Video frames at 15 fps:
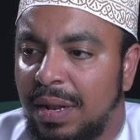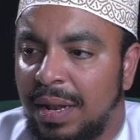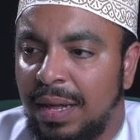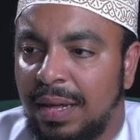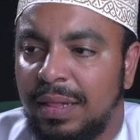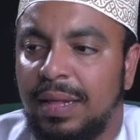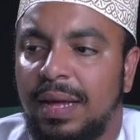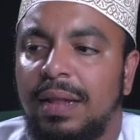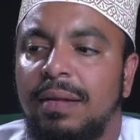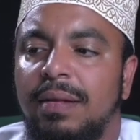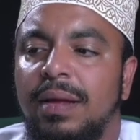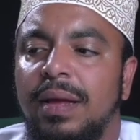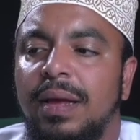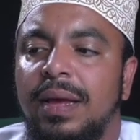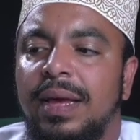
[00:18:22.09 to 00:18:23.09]
like that.
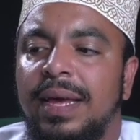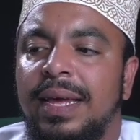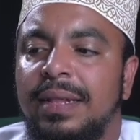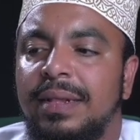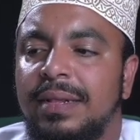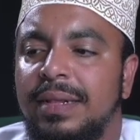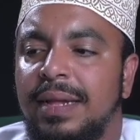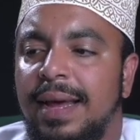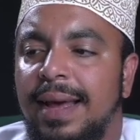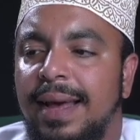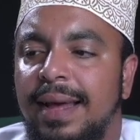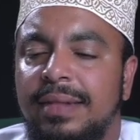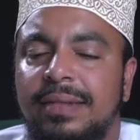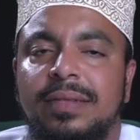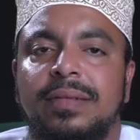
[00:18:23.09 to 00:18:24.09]

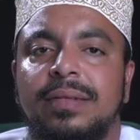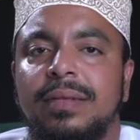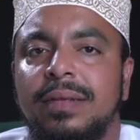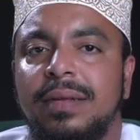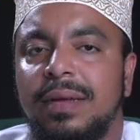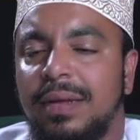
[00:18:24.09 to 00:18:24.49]
Hindat.